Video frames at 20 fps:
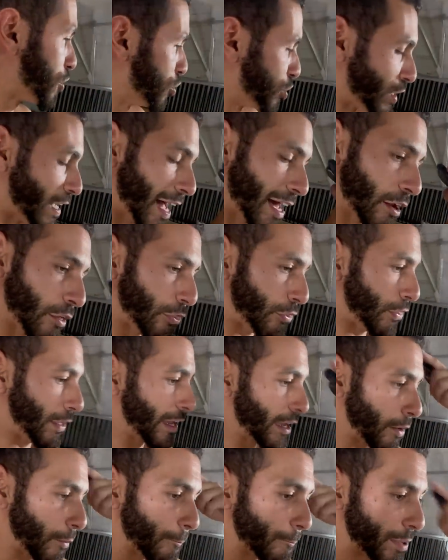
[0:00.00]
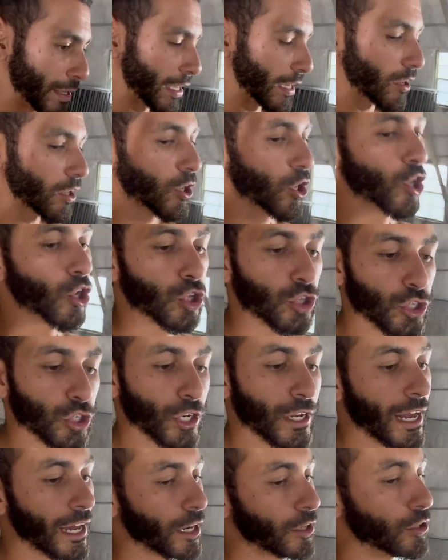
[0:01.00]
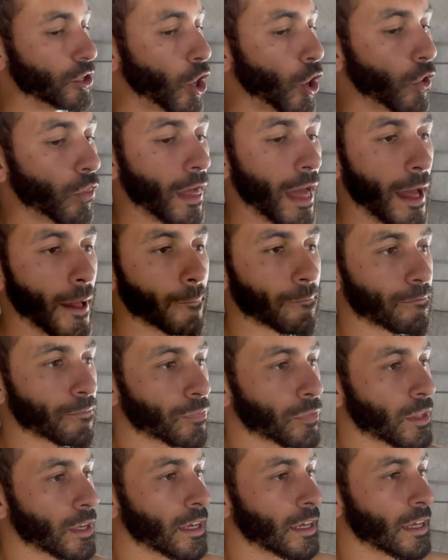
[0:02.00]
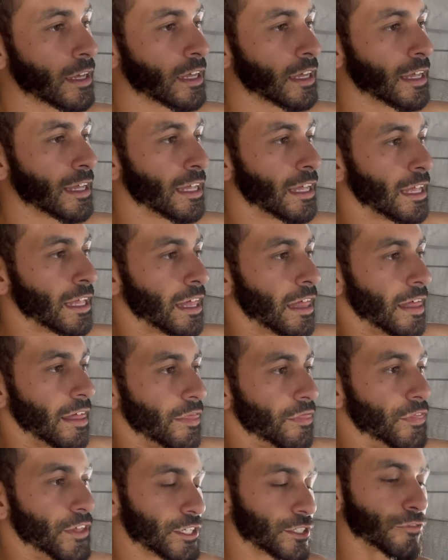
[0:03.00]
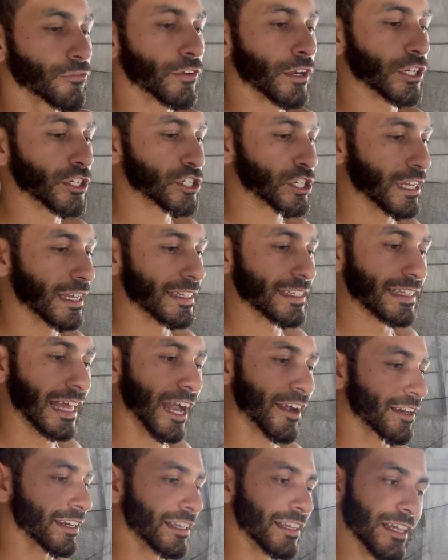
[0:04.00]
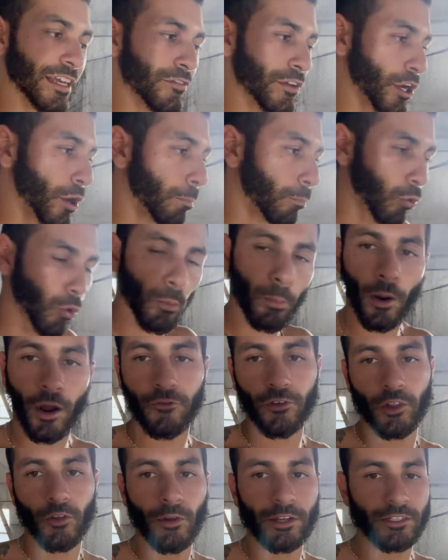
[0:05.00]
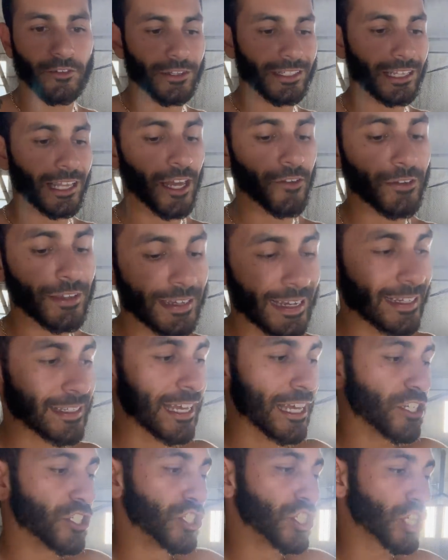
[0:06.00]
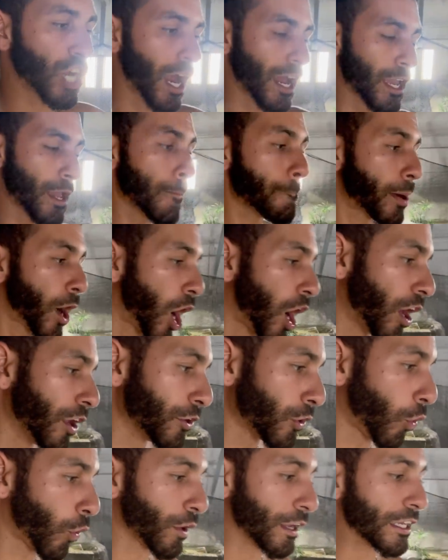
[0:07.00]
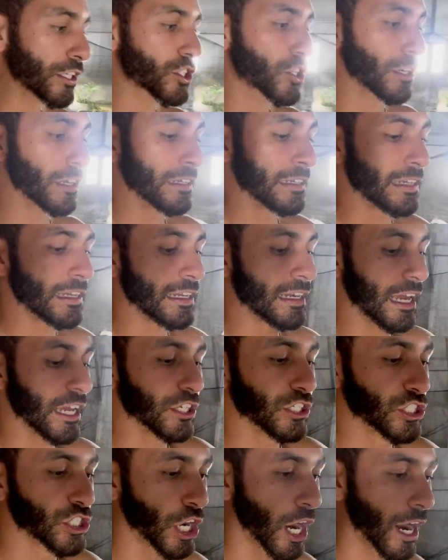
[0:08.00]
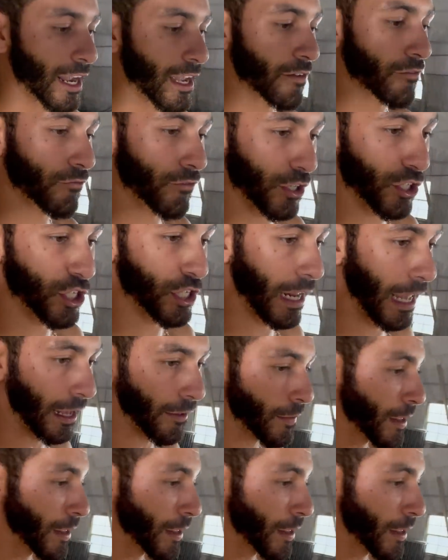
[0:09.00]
you gotta think big. You gotta know that this fish is not gonna live in a pool pond for the rest of his life. He needs a giant pond, or he's gonna need a giant fish tank,